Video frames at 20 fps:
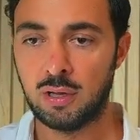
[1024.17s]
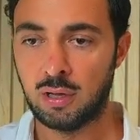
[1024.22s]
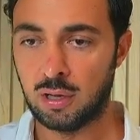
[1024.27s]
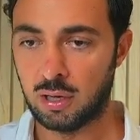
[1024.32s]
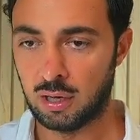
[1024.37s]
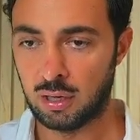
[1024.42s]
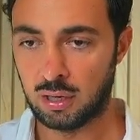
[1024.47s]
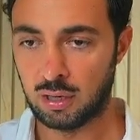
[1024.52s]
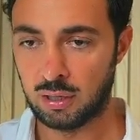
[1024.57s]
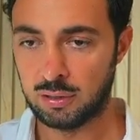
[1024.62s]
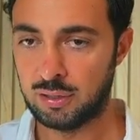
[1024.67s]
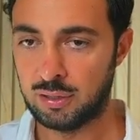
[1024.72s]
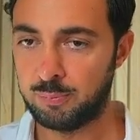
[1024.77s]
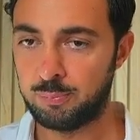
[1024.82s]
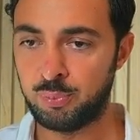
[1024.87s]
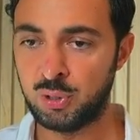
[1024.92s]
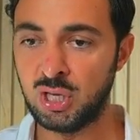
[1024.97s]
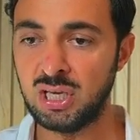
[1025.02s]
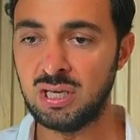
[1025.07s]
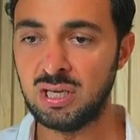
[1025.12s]
The
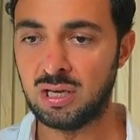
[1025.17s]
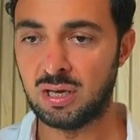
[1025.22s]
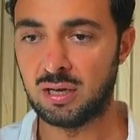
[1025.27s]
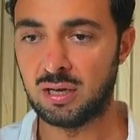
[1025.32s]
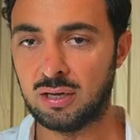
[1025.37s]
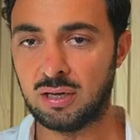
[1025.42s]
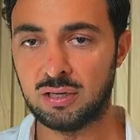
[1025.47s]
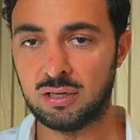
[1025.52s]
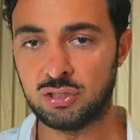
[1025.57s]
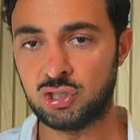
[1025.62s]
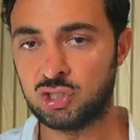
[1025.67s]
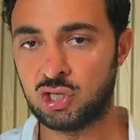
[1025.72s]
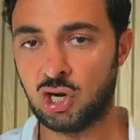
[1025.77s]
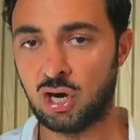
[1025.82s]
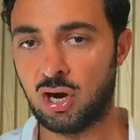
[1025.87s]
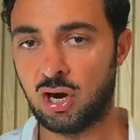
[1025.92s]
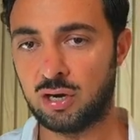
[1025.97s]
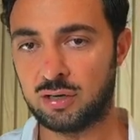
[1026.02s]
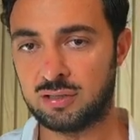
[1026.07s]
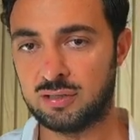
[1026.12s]
P
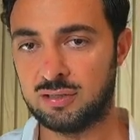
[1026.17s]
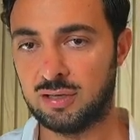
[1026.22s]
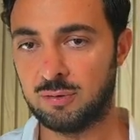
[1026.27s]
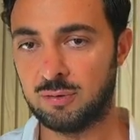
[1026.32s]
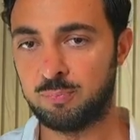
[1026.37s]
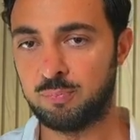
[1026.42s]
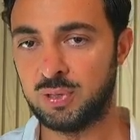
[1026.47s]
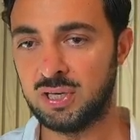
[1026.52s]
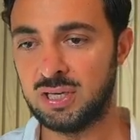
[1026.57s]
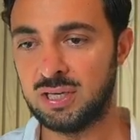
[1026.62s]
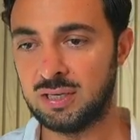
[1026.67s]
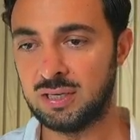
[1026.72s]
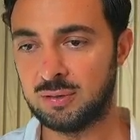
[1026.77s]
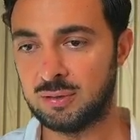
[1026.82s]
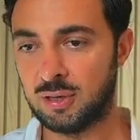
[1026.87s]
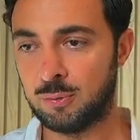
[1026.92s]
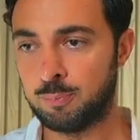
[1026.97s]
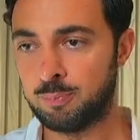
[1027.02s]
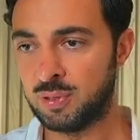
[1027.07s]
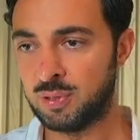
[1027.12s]
chart, the P,
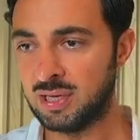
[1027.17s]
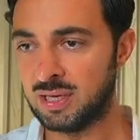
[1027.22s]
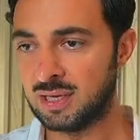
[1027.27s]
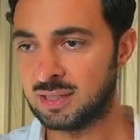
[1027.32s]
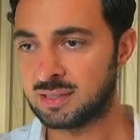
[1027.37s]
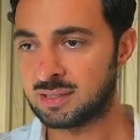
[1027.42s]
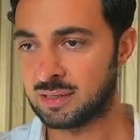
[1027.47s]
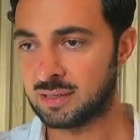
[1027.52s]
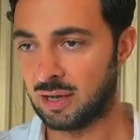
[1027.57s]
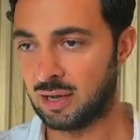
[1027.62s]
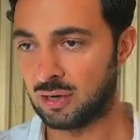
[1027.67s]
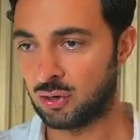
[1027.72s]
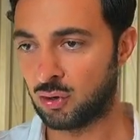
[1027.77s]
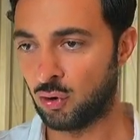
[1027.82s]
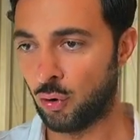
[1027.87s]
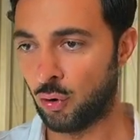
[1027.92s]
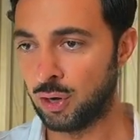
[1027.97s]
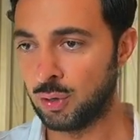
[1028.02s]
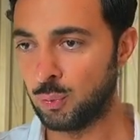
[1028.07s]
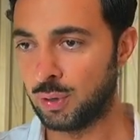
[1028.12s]
it's a
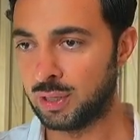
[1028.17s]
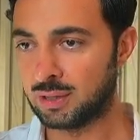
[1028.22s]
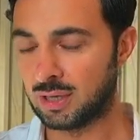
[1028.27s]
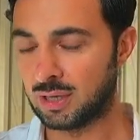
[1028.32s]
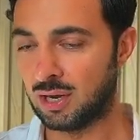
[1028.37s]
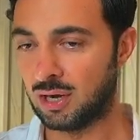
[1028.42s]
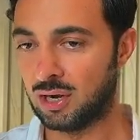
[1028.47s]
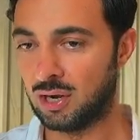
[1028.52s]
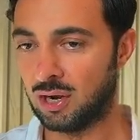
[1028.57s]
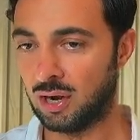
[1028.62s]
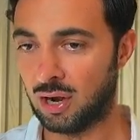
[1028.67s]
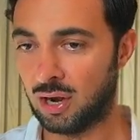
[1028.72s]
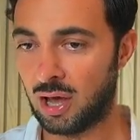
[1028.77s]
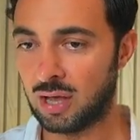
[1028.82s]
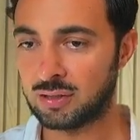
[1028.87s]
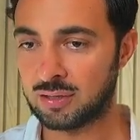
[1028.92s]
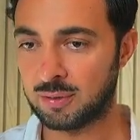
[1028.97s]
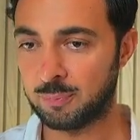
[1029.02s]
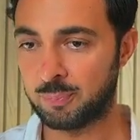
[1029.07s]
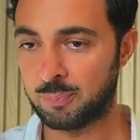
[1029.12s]
coin with
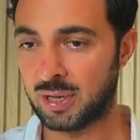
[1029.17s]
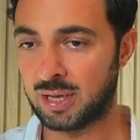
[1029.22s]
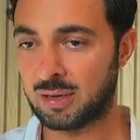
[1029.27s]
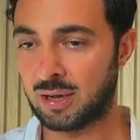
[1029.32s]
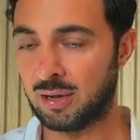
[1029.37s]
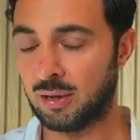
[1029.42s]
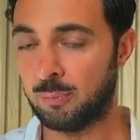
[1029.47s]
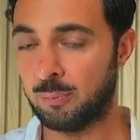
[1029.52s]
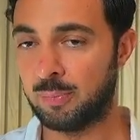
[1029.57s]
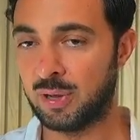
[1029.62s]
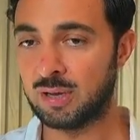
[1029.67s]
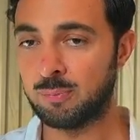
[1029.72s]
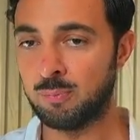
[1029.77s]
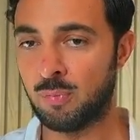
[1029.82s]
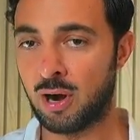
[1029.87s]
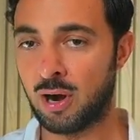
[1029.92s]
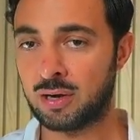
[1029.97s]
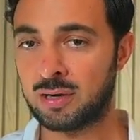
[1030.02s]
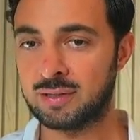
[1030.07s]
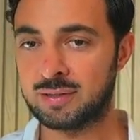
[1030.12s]
a big
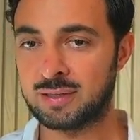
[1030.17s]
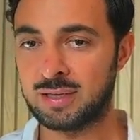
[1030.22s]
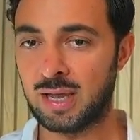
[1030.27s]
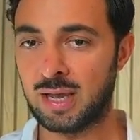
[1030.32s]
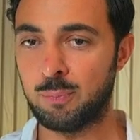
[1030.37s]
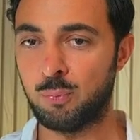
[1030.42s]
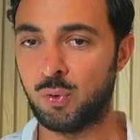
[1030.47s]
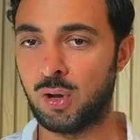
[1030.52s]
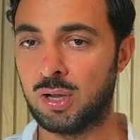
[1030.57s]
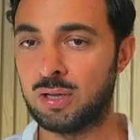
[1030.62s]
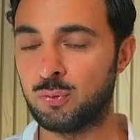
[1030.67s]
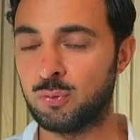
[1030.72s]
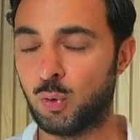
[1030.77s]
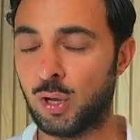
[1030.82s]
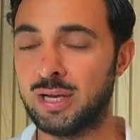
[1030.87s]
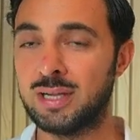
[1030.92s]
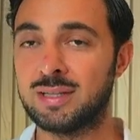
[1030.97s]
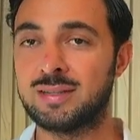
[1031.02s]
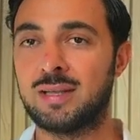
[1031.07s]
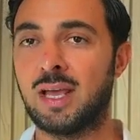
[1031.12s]
market cap. Want
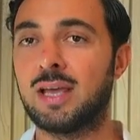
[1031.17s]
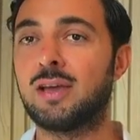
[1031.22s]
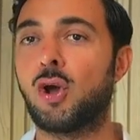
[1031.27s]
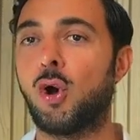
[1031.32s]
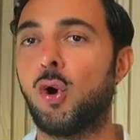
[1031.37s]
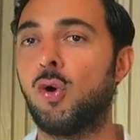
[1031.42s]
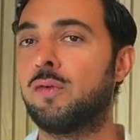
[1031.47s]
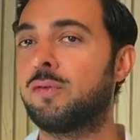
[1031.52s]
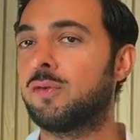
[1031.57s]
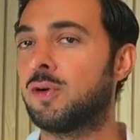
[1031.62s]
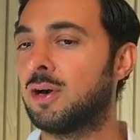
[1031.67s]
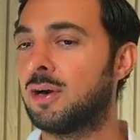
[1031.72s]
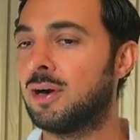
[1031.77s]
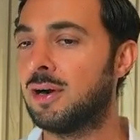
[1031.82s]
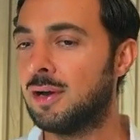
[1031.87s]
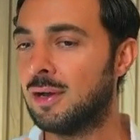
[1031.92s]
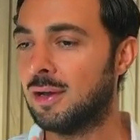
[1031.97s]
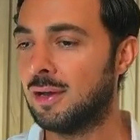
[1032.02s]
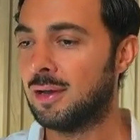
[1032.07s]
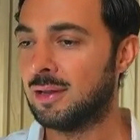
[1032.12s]
to take over
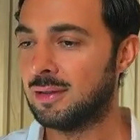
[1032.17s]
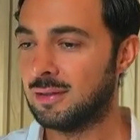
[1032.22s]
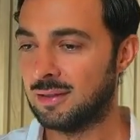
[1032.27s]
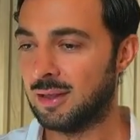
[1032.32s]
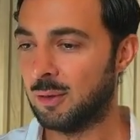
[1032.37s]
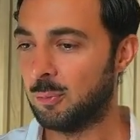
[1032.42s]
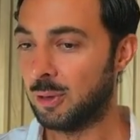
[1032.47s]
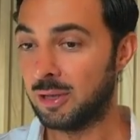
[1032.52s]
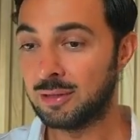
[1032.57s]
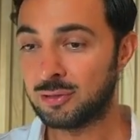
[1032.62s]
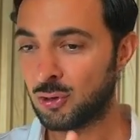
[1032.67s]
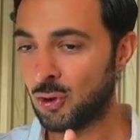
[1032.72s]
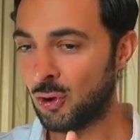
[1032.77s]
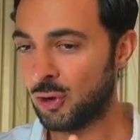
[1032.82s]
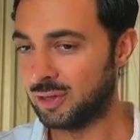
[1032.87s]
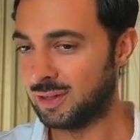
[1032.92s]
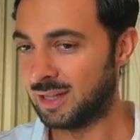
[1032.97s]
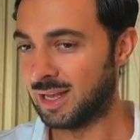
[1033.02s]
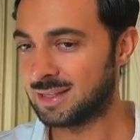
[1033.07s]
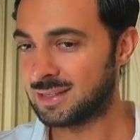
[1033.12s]
the
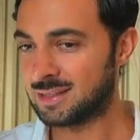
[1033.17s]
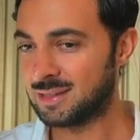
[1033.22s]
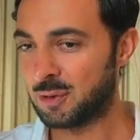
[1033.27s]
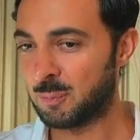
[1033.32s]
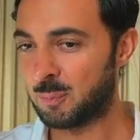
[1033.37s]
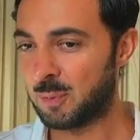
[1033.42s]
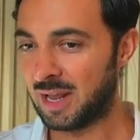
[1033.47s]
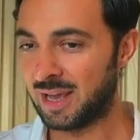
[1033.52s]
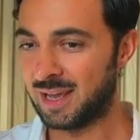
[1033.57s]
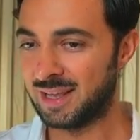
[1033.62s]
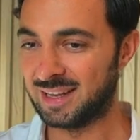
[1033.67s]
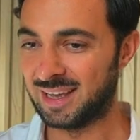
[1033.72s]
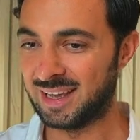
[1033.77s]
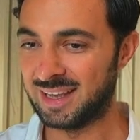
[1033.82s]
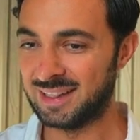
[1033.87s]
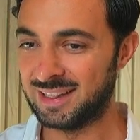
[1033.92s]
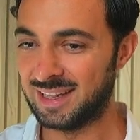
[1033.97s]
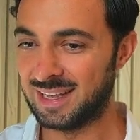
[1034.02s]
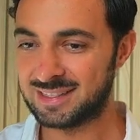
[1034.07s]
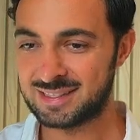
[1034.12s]
Bitcoin. That's their plan,
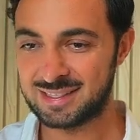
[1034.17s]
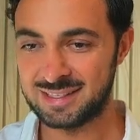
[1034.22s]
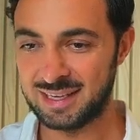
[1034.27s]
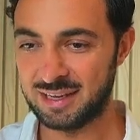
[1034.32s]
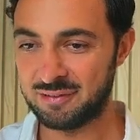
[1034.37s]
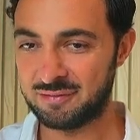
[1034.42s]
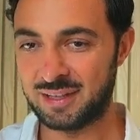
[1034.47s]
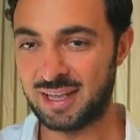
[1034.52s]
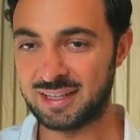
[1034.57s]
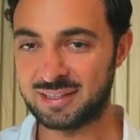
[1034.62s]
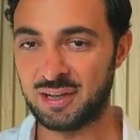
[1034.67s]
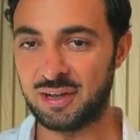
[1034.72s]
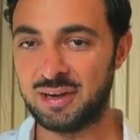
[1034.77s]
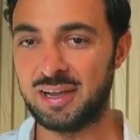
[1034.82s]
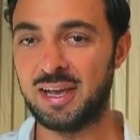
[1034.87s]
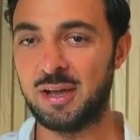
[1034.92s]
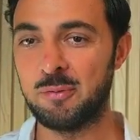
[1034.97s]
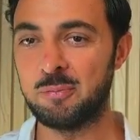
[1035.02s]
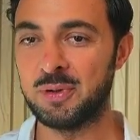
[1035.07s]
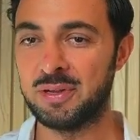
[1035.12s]
and let's see if that's gonna
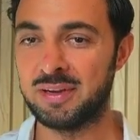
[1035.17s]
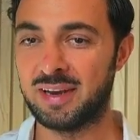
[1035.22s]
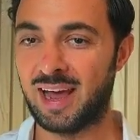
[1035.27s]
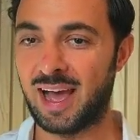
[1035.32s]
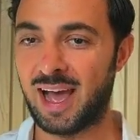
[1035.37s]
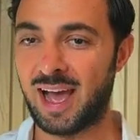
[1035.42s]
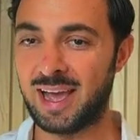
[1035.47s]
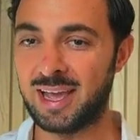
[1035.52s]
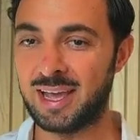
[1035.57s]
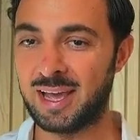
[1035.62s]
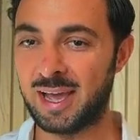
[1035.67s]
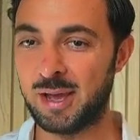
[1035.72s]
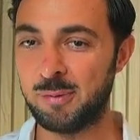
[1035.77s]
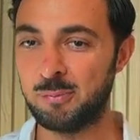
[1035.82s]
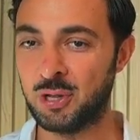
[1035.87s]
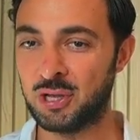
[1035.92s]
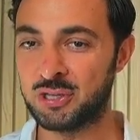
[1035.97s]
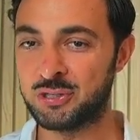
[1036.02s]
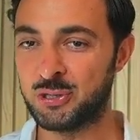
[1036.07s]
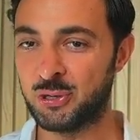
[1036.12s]
happen. I am
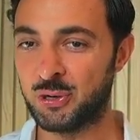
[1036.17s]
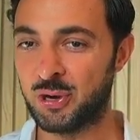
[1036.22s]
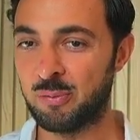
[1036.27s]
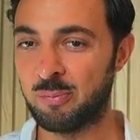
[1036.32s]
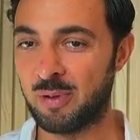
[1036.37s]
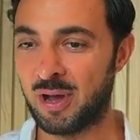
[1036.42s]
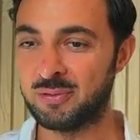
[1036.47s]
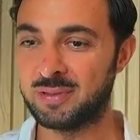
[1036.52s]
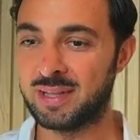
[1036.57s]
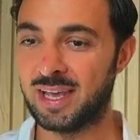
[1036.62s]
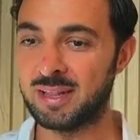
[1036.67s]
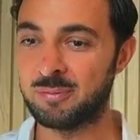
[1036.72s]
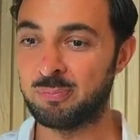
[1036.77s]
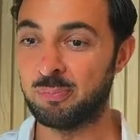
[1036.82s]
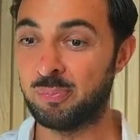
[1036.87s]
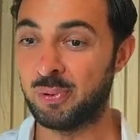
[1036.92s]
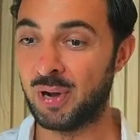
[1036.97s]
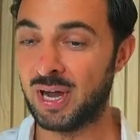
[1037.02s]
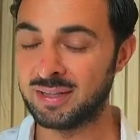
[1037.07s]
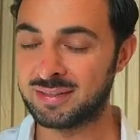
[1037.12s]
not sure about
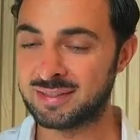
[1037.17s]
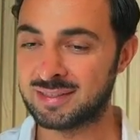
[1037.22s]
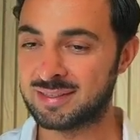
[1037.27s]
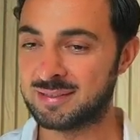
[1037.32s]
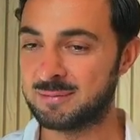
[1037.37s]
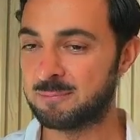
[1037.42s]
that, but